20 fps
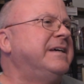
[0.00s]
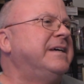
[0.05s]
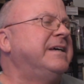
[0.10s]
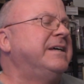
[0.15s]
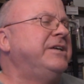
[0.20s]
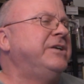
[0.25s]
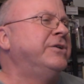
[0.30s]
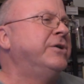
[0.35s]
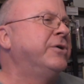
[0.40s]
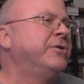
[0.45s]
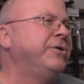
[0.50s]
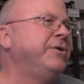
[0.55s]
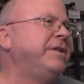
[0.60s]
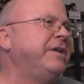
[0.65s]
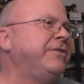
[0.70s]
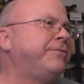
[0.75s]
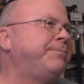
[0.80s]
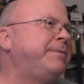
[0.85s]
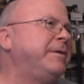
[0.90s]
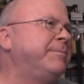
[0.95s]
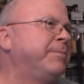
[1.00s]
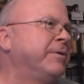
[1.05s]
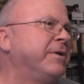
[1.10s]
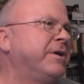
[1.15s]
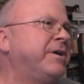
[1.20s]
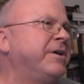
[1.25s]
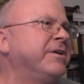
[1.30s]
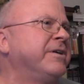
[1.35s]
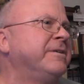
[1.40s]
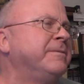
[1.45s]
You know who these people
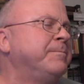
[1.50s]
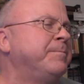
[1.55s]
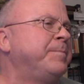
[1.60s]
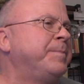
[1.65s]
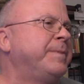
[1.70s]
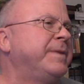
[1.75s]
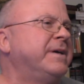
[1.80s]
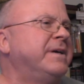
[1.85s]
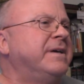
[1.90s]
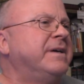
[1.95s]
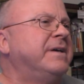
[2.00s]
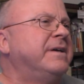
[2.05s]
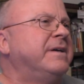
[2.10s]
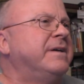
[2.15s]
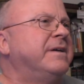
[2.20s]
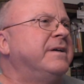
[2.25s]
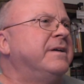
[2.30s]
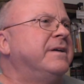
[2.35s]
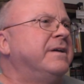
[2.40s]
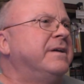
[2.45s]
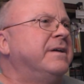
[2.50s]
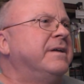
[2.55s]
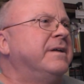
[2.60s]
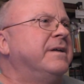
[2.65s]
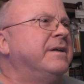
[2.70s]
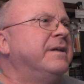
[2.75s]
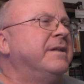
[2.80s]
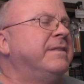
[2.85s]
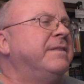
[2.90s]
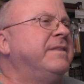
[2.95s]
are?
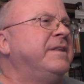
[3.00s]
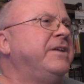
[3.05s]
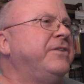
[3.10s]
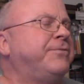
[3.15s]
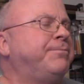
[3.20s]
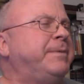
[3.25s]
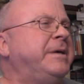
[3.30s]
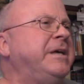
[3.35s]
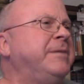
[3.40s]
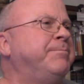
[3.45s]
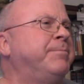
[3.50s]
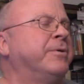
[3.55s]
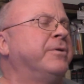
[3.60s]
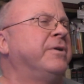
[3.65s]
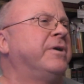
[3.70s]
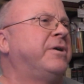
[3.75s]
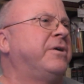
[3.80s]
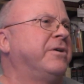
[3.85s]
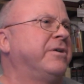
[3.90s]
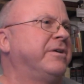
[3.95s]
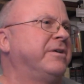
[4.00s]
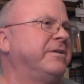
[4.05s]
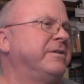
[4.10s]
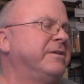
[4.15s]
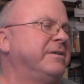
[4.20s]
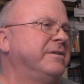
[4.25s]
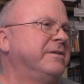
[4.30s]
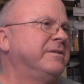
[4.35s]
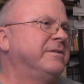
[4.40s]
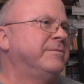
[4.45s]
These people are
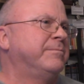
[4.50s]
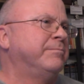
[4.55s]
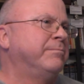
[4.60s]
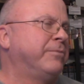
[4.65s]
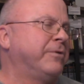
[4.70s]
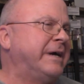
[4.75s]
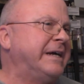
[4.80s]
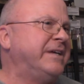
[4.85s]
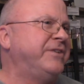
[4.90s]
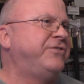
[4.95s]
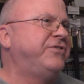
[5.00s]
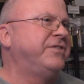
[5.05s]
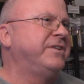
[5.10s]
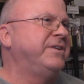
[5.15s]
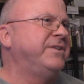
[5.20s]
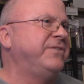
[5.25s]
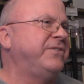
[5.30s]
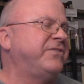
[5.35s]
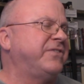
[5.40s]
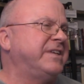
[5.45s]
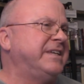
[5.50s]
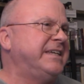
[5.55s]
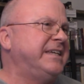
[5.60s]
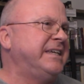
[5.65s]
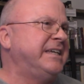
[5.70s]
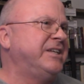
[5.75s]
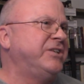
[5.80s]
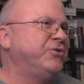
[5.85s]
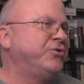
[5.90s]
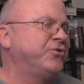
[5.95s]
branches
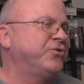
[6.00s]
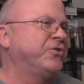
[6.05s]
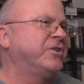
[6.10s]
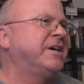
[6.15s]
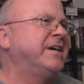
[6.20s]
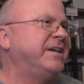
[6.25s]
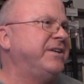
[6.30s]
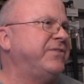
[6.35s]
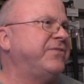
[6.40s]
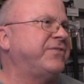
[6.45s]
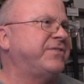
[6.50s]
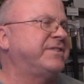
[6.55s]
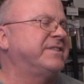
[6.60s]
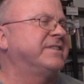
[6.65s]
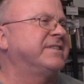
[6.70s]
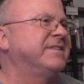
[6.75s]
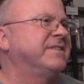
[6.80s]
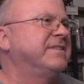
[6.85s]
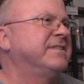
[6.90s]
in Christ.